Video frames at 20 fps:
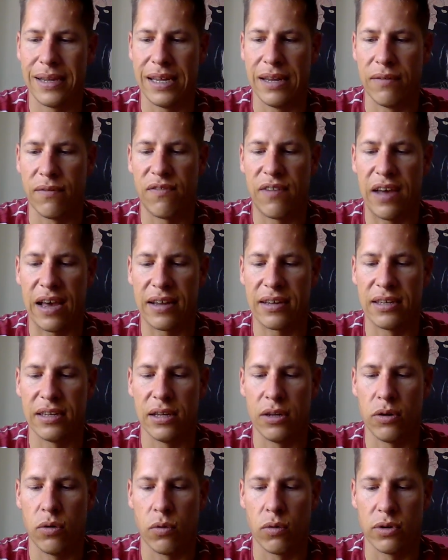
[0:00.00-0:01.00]

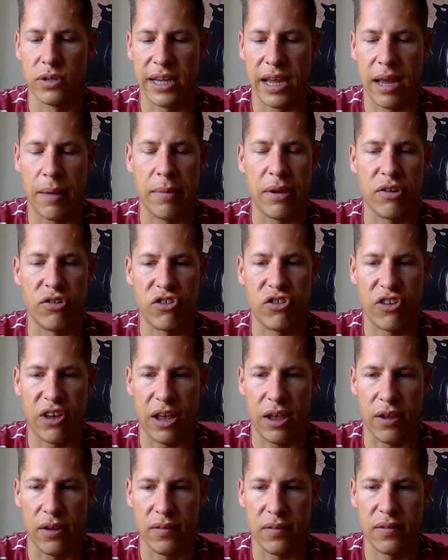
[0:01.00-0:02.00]
infected or damaged
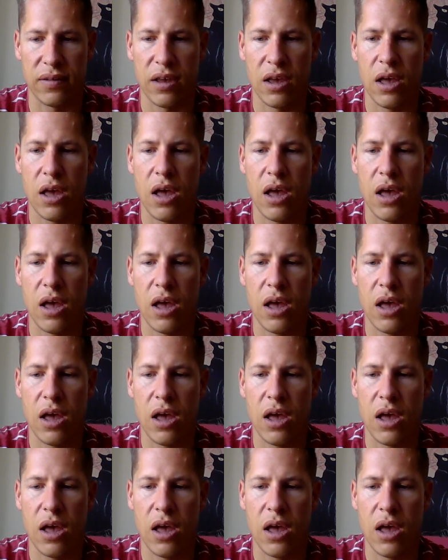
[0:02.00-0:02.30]
cells.